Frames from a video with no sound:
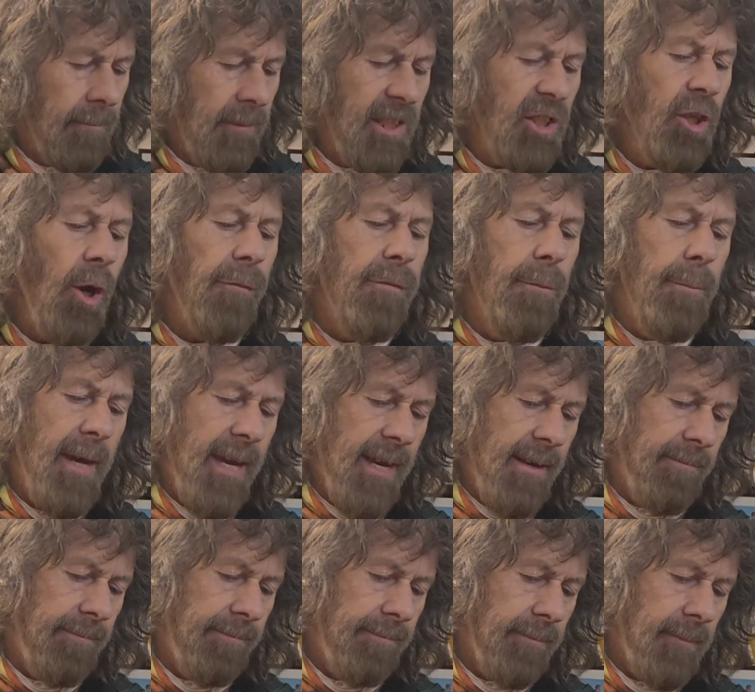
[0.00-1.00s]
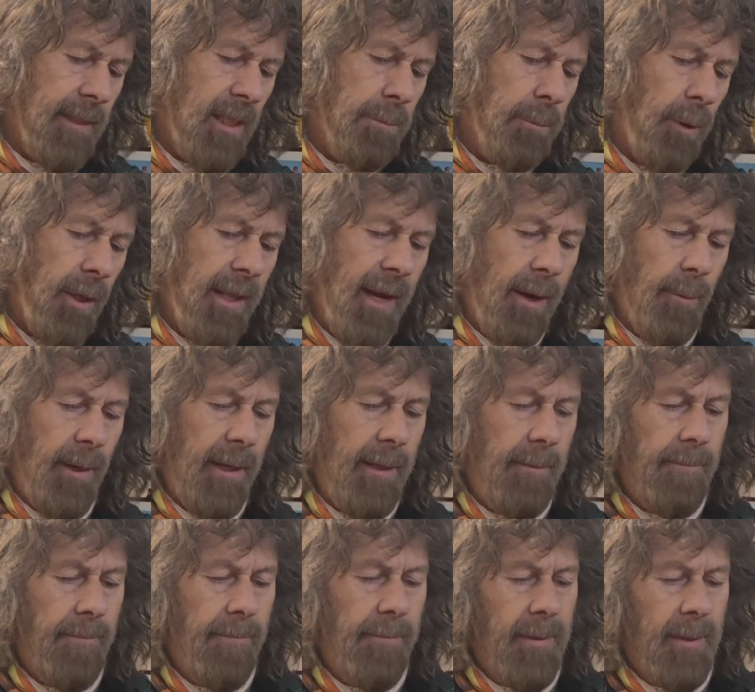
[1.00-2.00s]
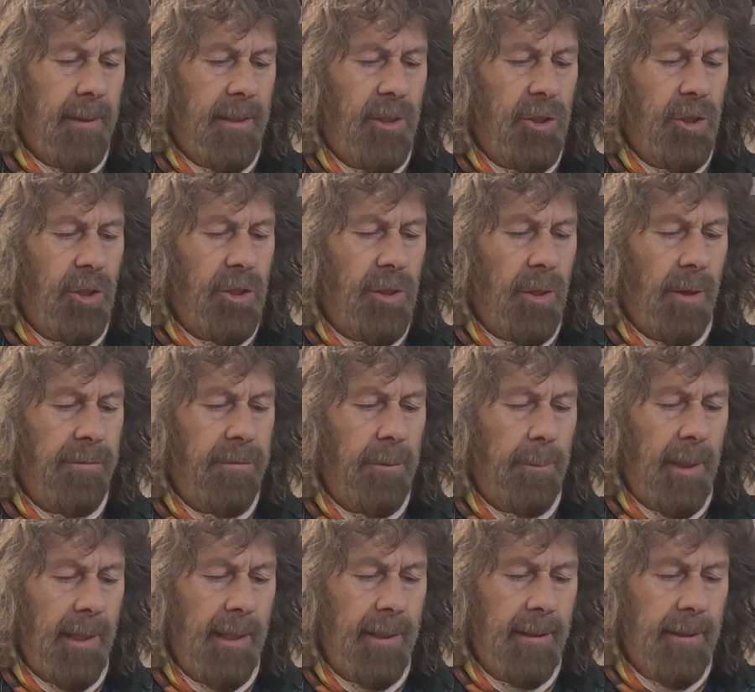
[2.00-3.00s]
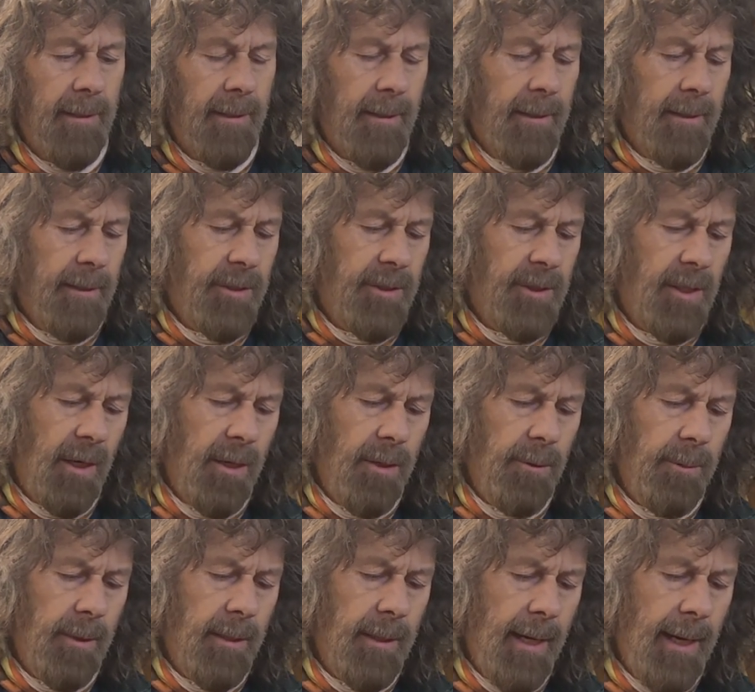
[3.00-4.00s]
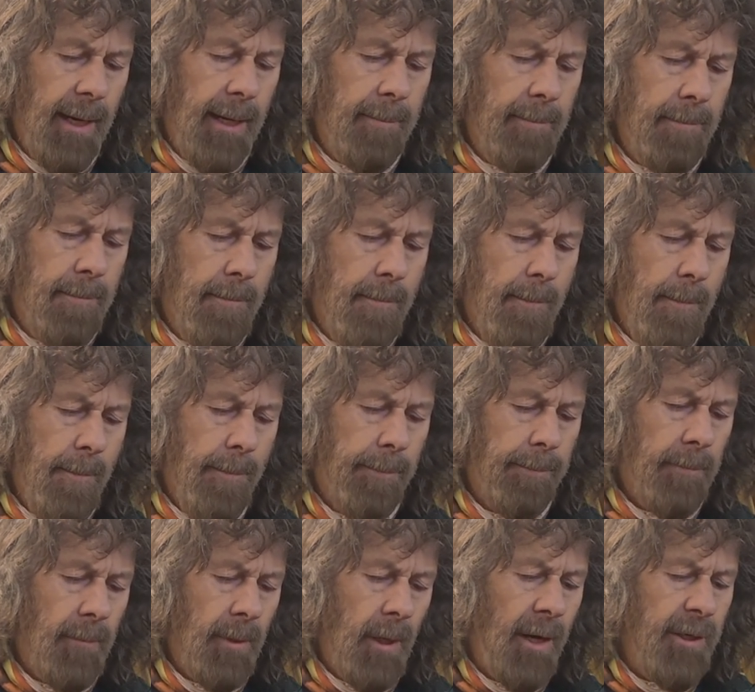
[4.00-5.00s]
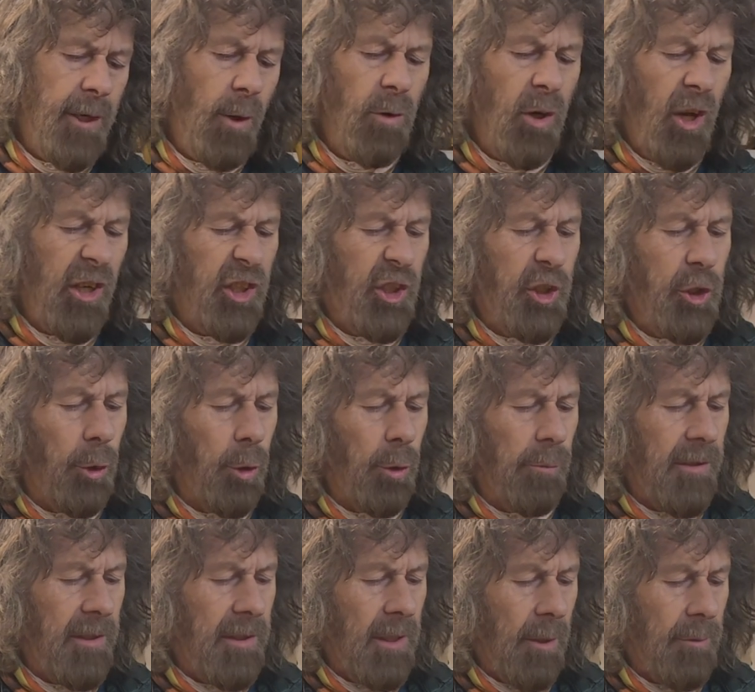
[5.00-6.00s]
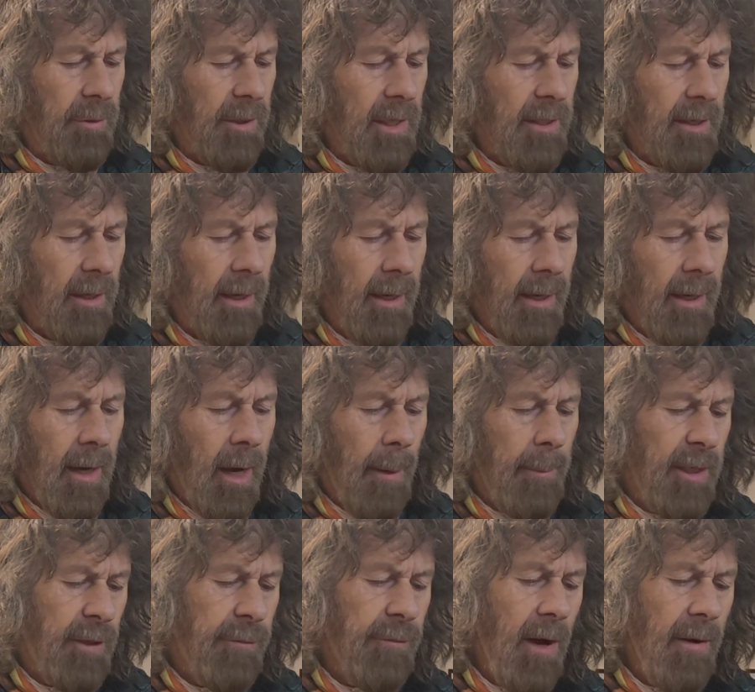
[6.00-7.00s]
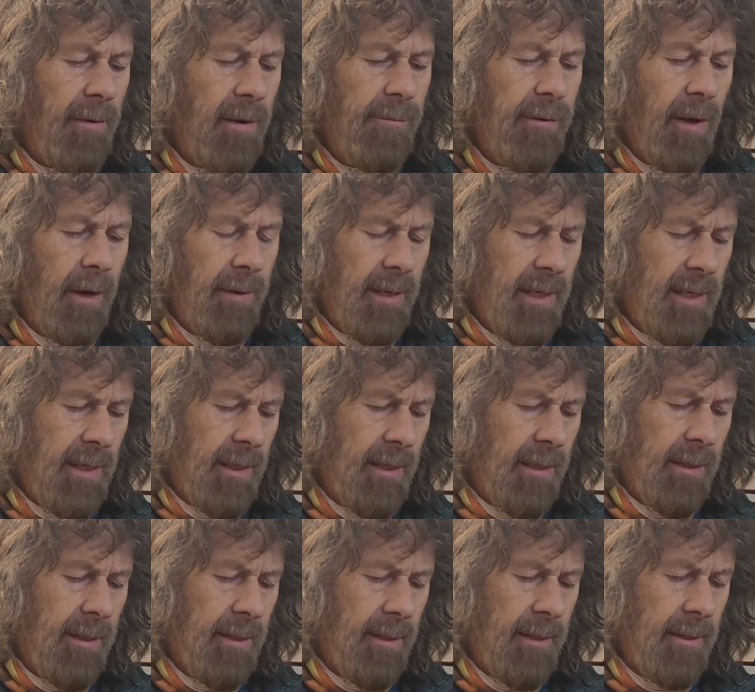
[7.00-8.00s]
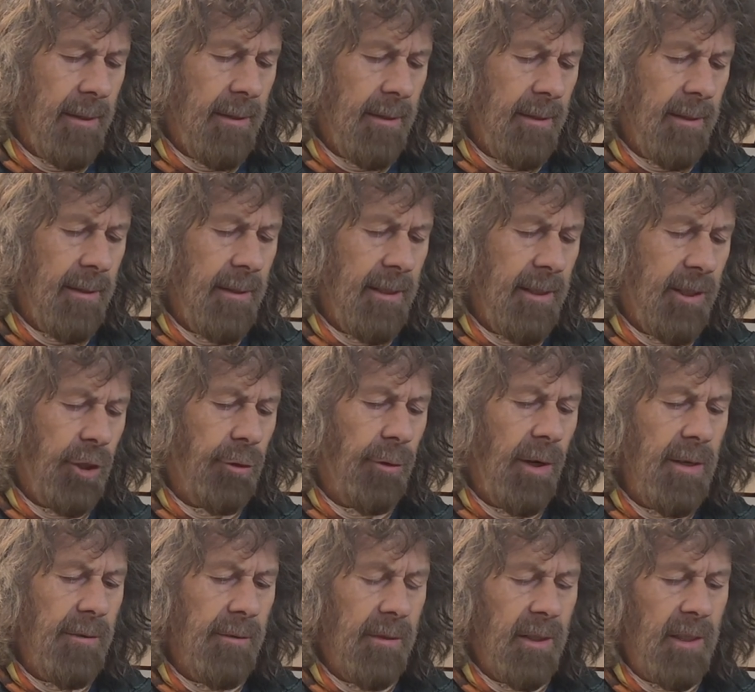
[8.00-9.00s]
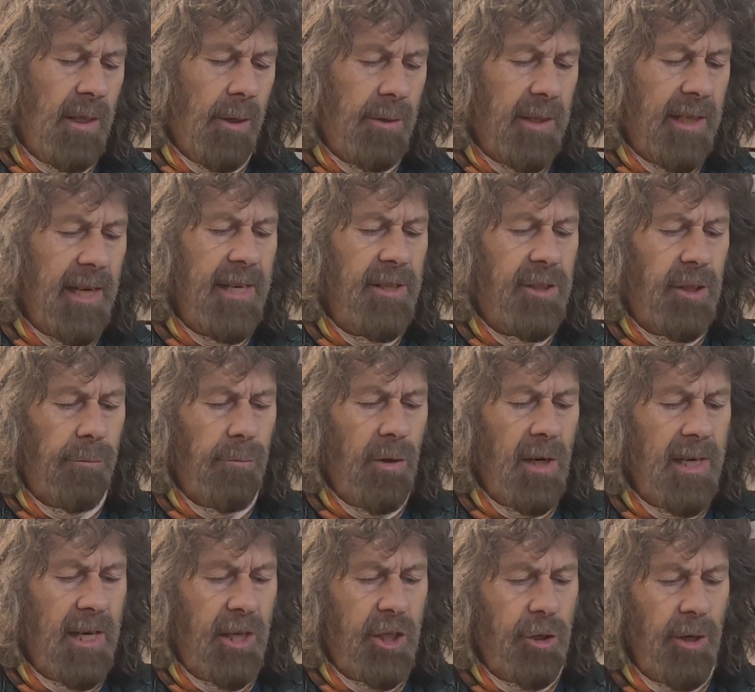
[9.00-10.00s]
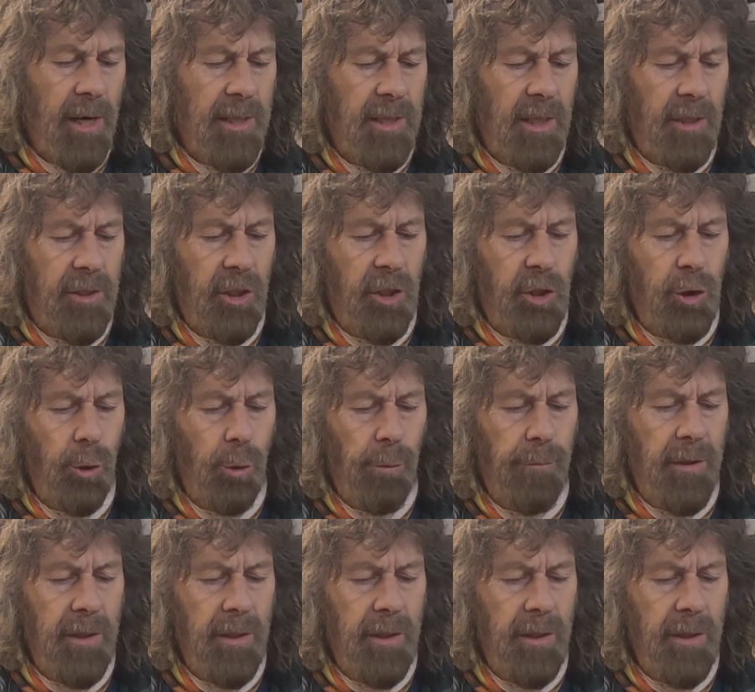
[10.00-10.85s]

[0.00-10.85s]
It's not for me. Let's put it that way. It's just not for me. So I don't like short videos either. I mean, it's very. It's great. You know, kids are really attracted to short